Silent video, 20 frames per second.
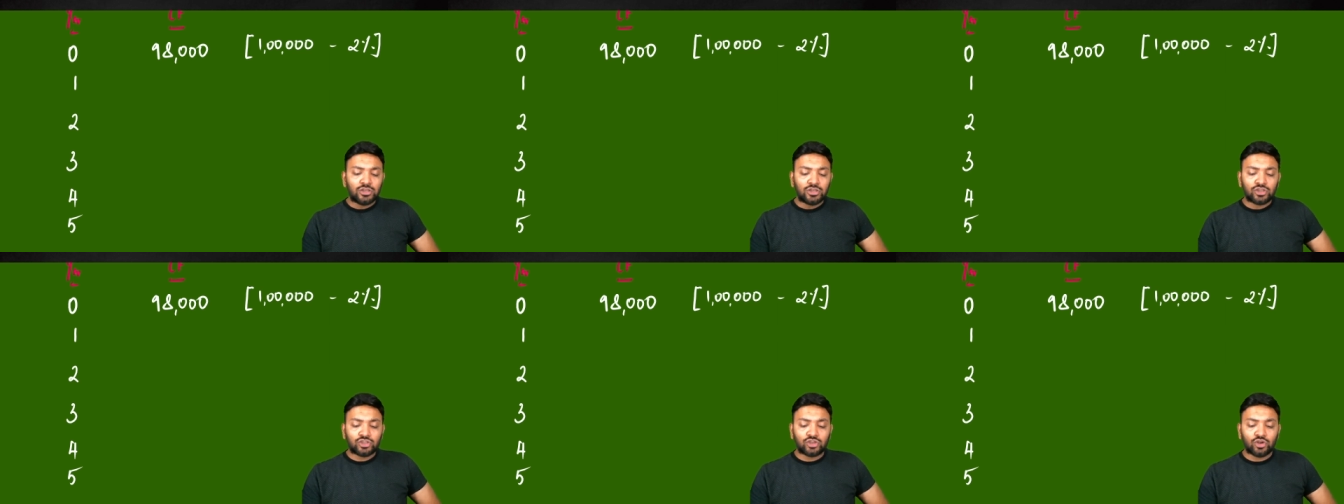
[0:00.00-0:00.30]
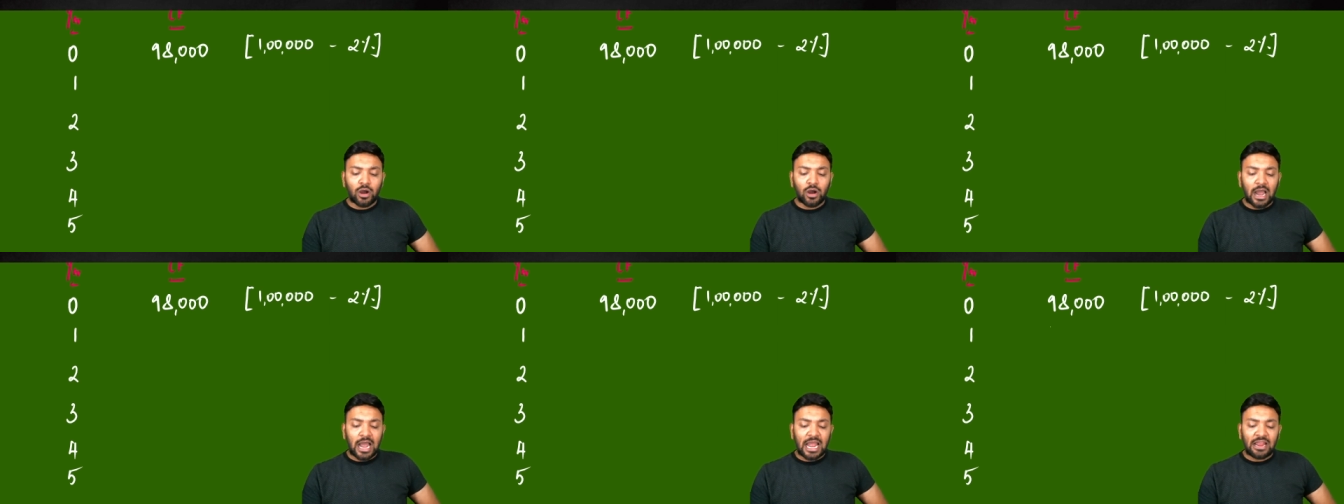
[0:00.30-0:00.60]

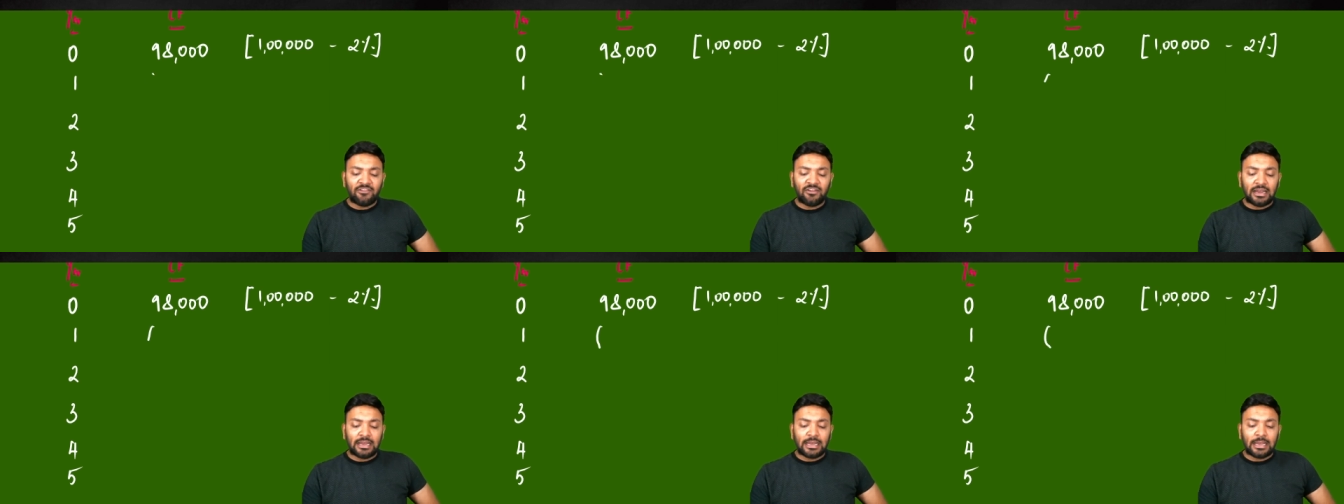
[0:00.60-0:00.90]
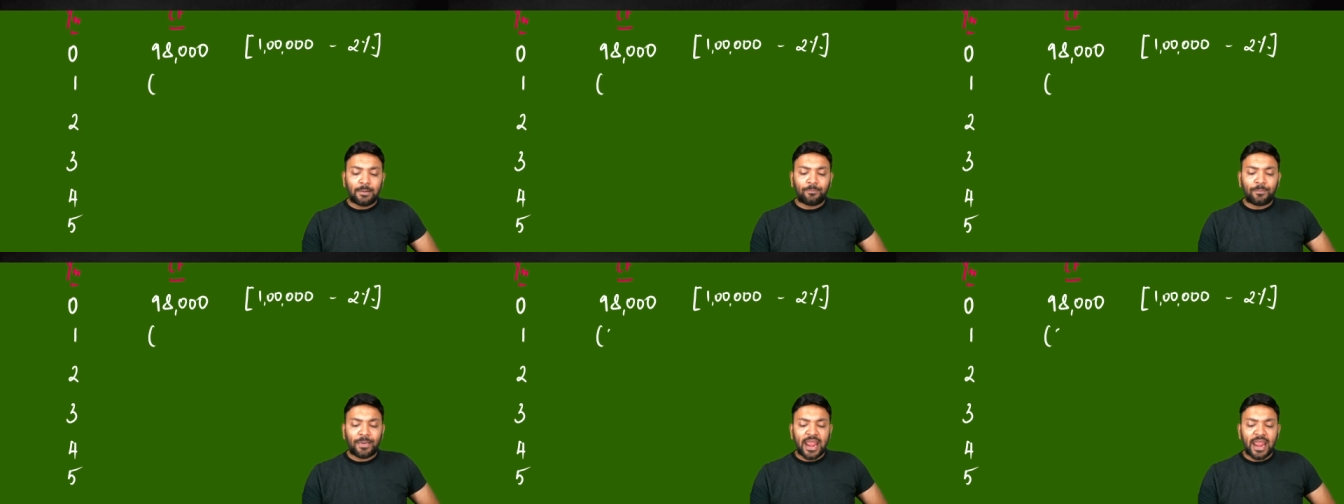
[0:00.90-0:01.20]
So I will
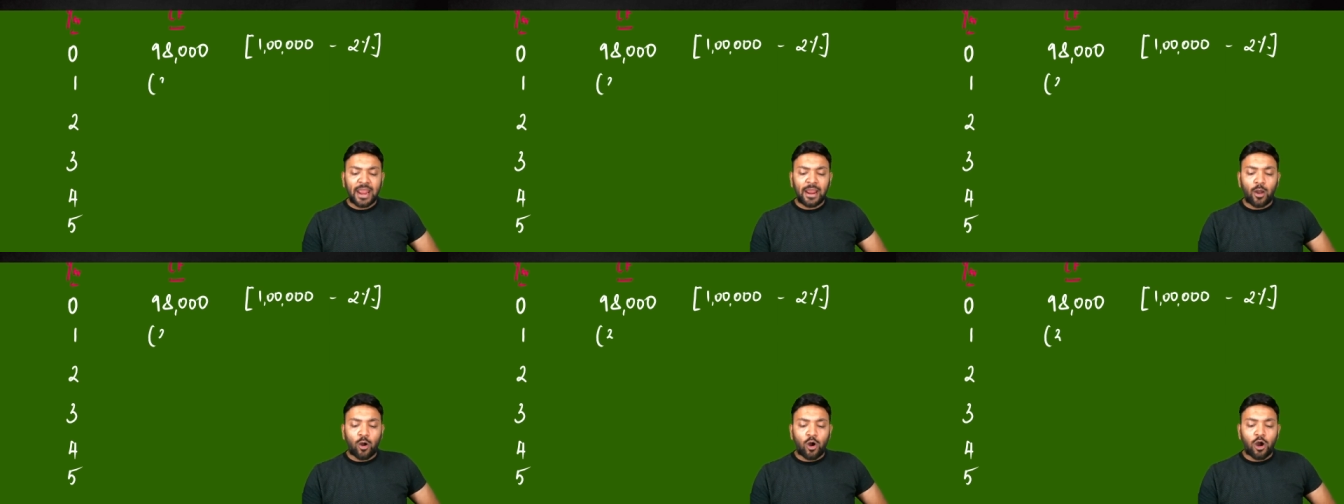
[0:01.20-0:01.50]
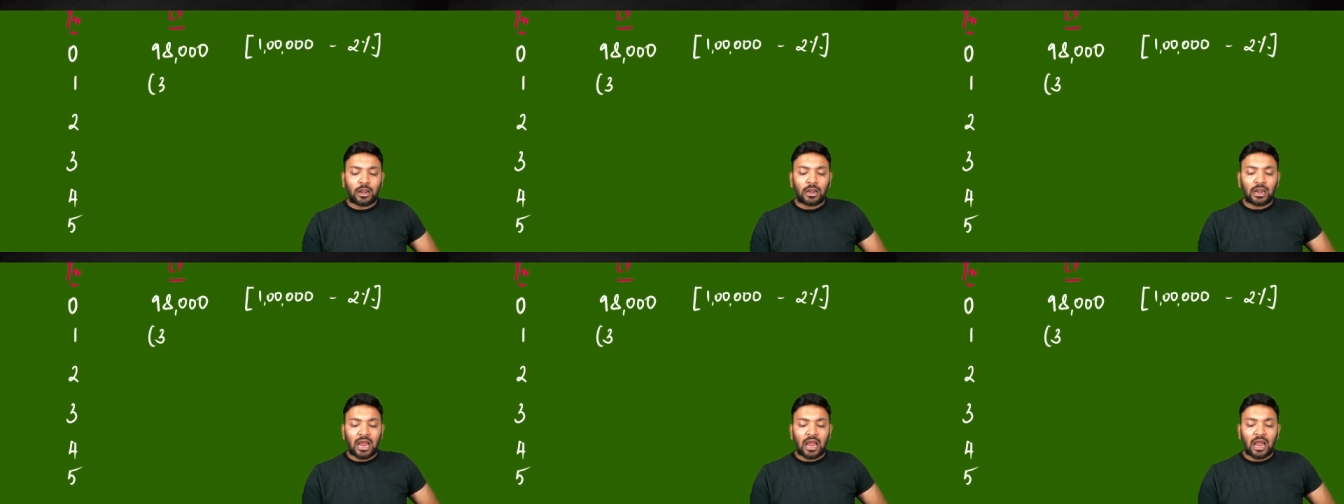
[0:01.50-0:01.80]
repay,
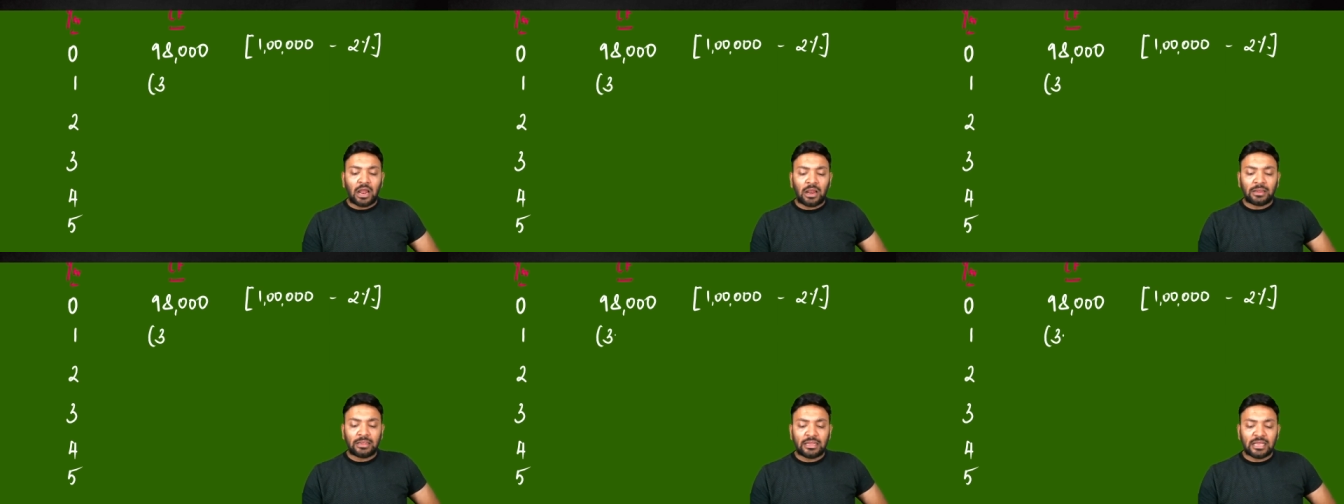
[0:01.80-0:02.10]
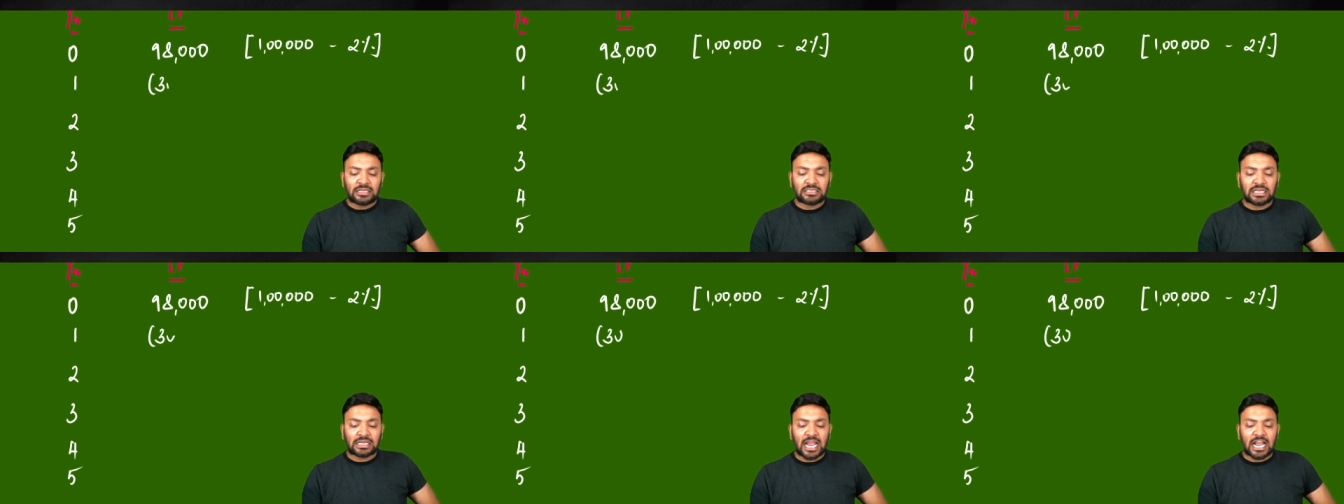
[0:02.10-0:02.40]
or
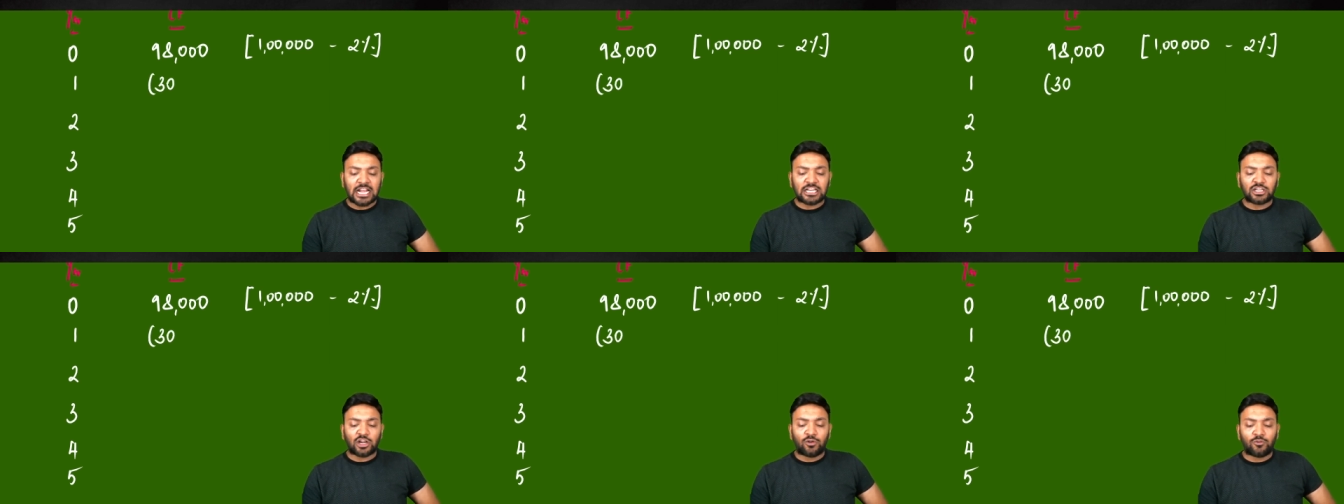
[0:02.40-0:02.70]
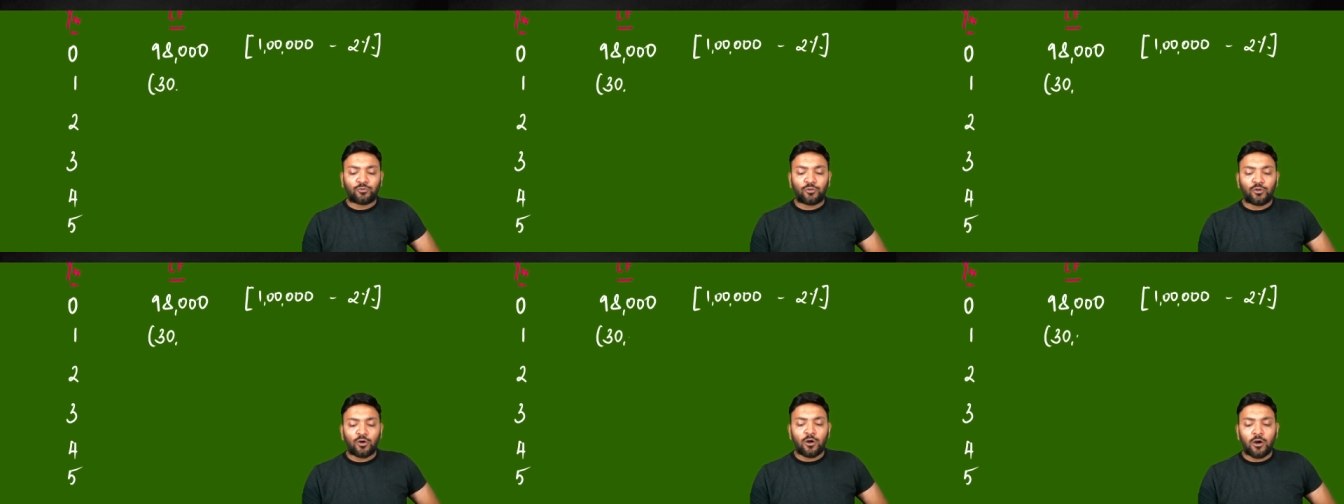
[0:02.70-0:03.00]
there's a cash
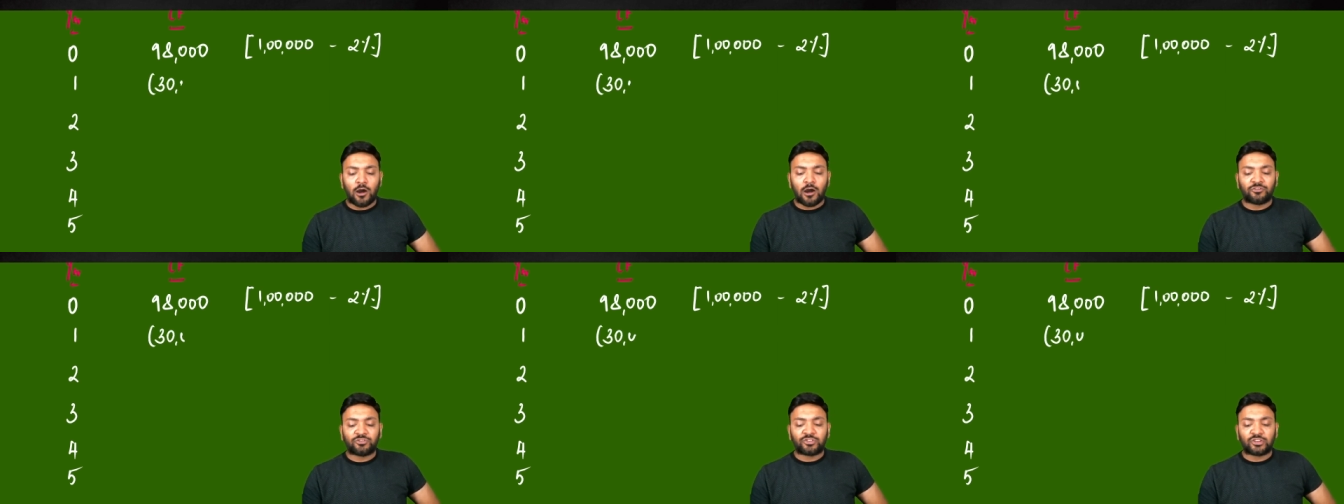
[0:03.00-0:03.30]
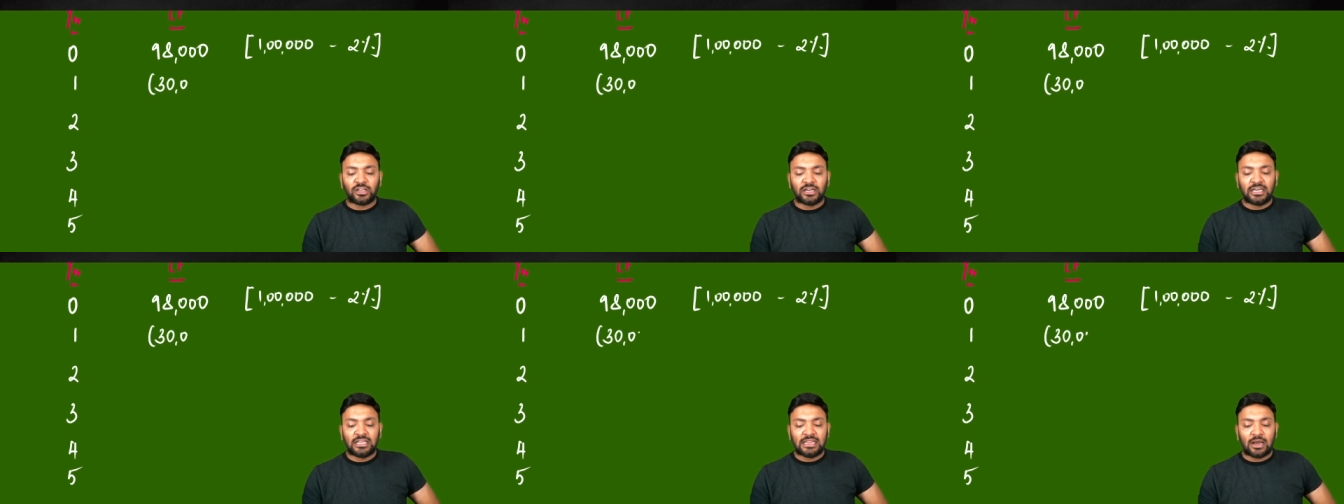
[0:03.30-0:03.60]
outflow of
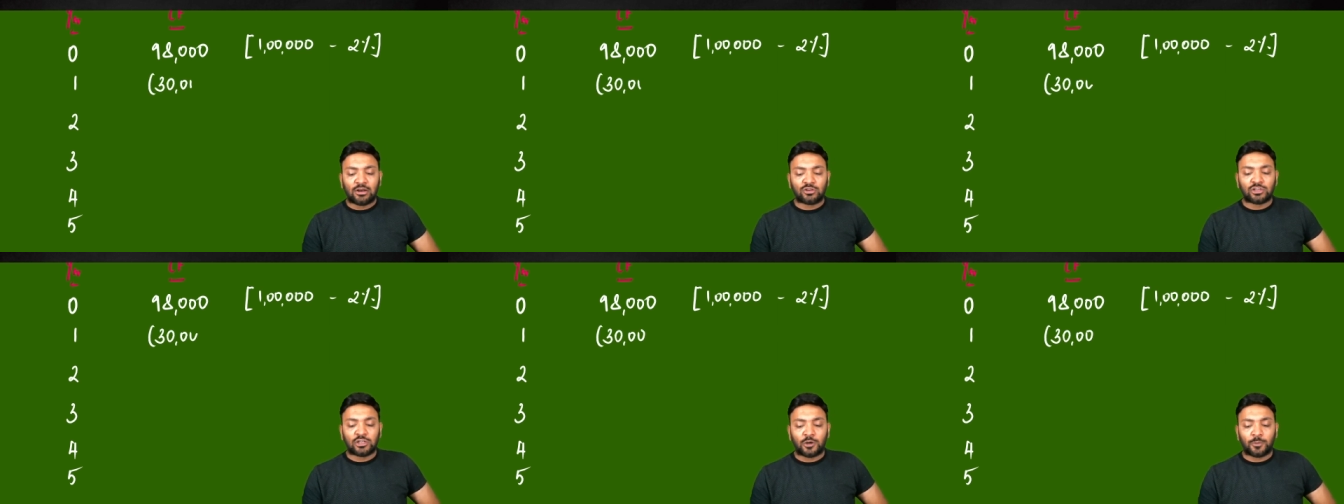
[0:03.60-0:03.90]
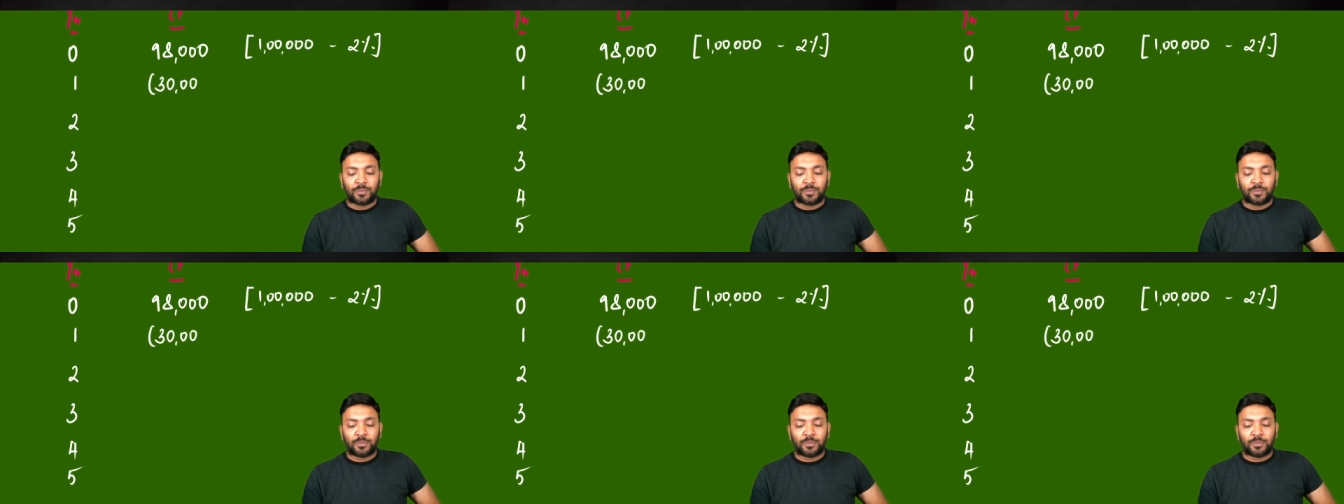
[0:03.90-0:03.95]
30,000